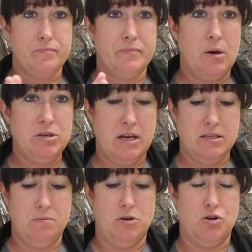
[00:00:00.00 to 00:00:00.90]
I wish I had
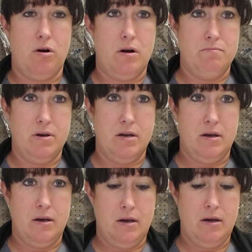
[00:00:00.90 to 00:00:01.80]
something drawn, but
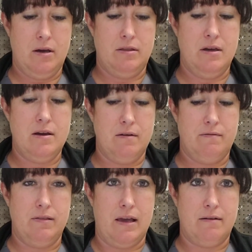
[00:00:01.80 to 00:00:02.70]
think
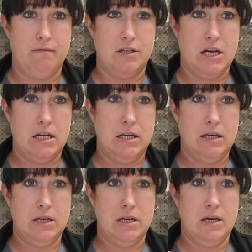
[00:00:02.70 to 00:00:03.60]
of like
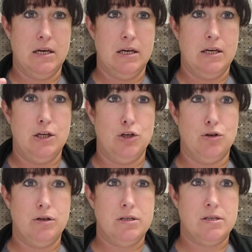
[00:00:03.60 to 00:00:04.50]
vagina,
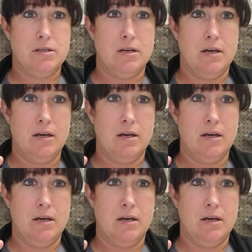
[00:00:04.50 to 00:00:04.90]
uterus,